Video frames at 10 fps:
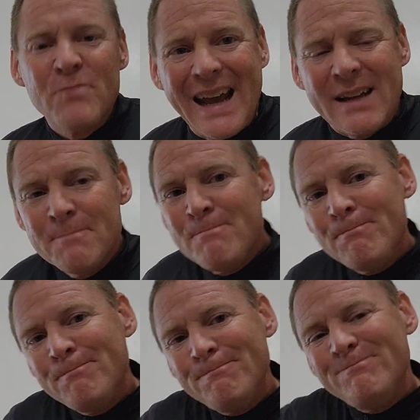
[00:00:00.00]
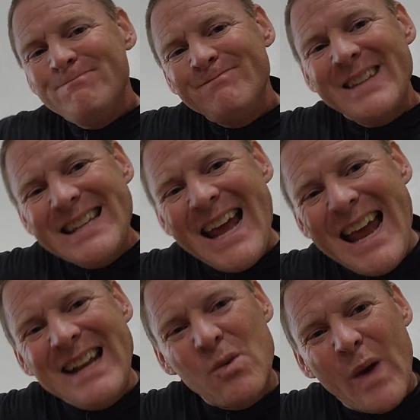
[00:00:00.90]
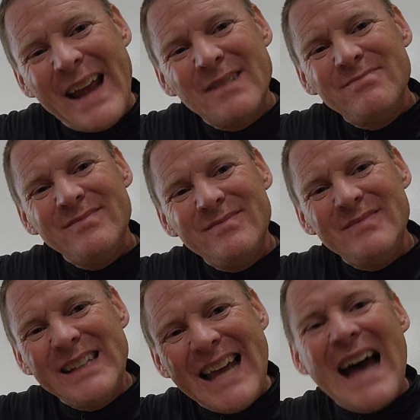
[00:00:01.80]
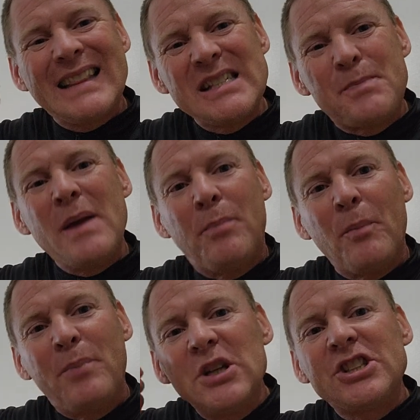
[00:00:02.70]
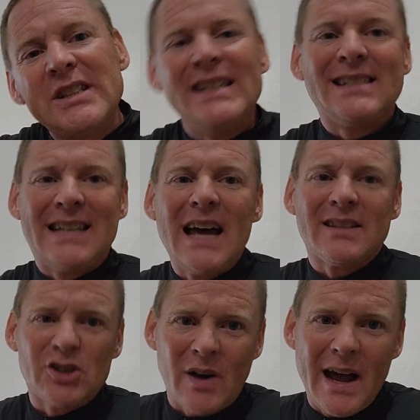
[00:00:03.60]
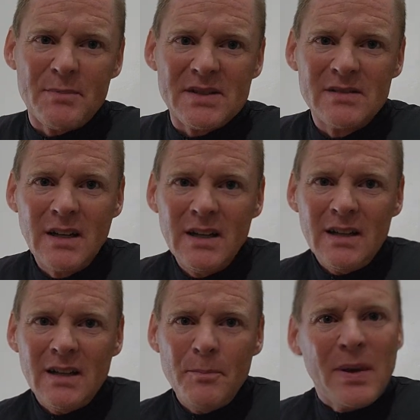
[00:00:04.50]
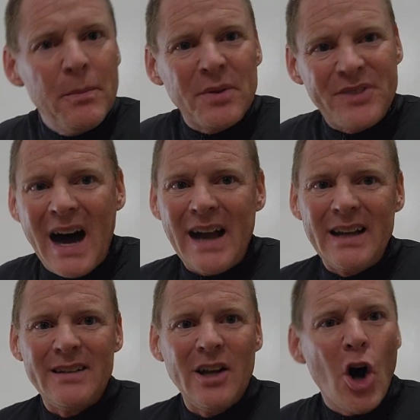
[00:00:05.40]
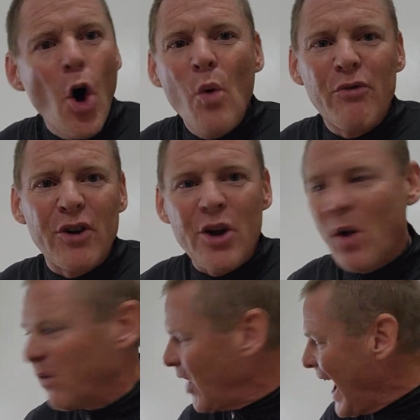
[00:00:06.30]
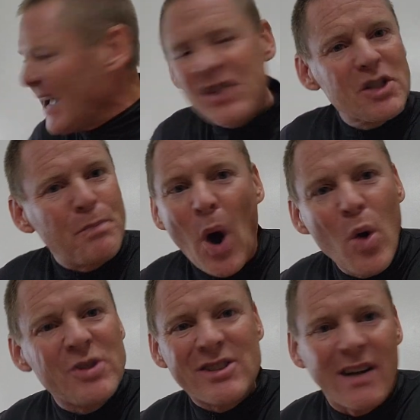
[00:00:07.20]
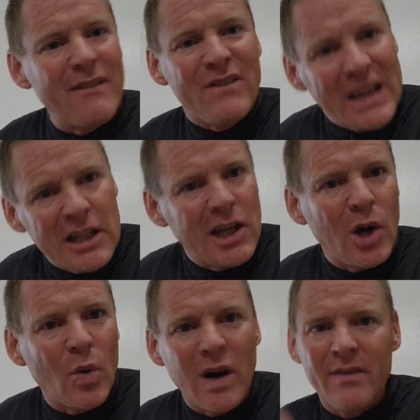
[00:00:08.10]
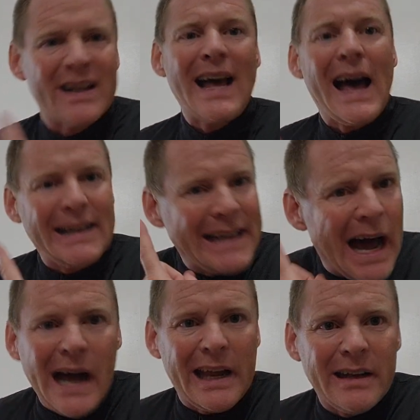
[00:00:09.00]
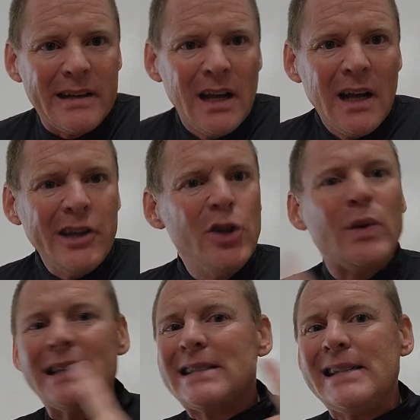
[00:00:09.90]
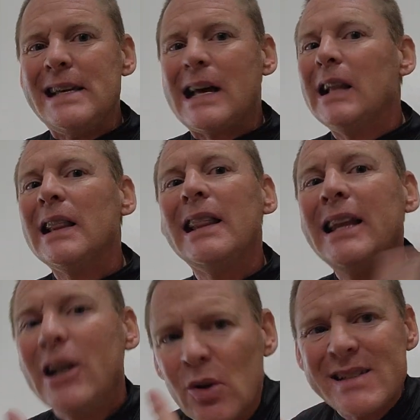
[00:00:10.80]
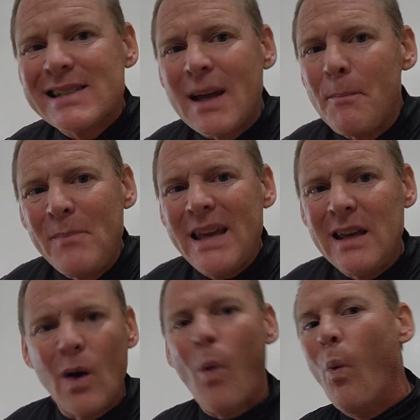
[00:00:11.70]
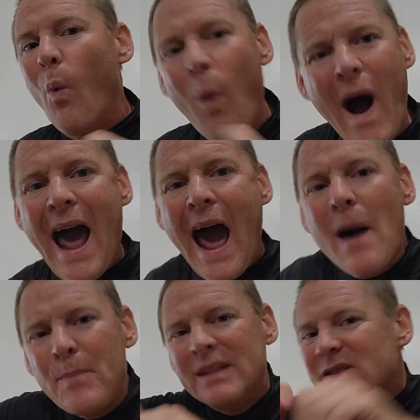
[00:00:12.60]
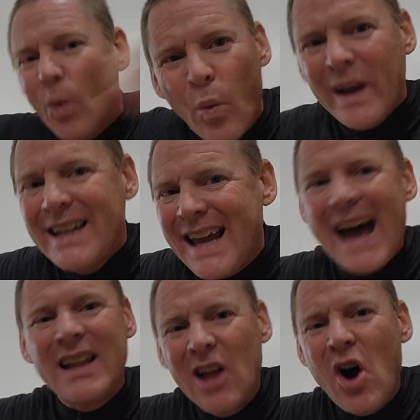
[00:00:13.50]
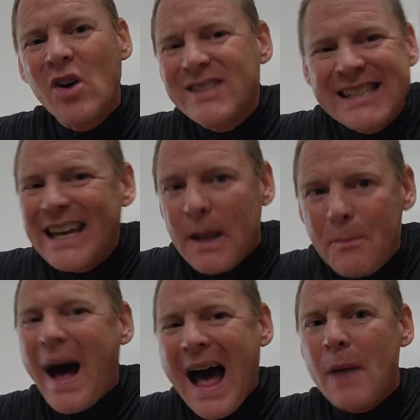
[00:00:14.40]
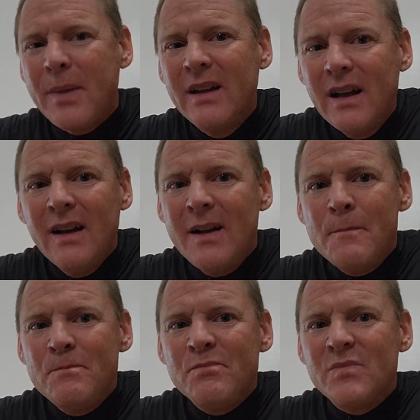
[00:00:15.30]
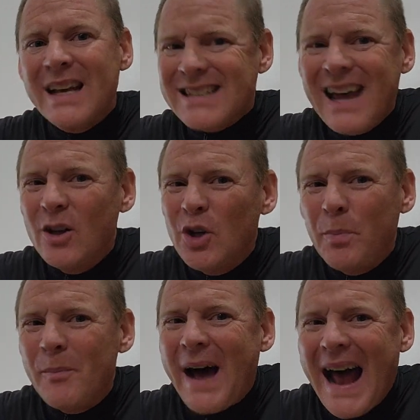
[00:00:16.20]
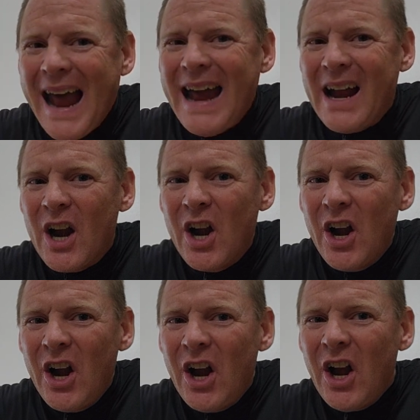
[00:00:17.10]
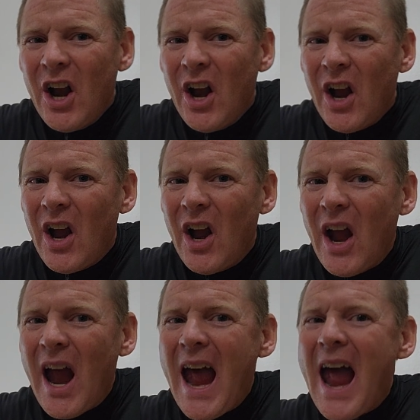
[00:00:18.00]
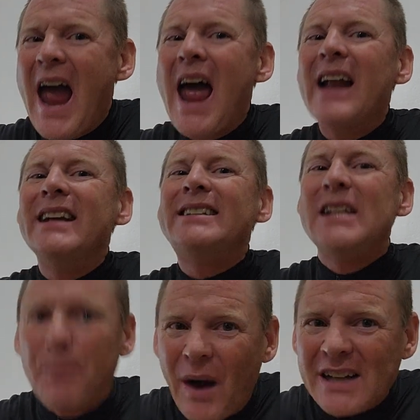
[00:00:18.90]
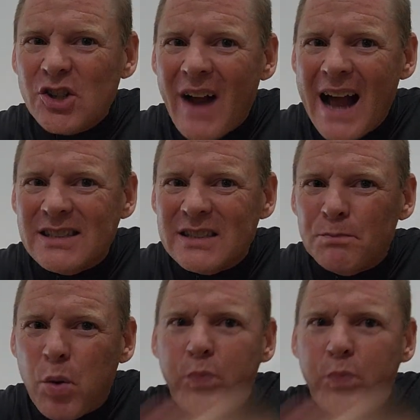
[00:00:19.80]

Okay, anyway, you got these people pushing these death traps, people dying over and over. I just posted a video of a guy dying. You can see clear as can be what happens when you got a long skinny pipe that's held open by air and it depressurizes.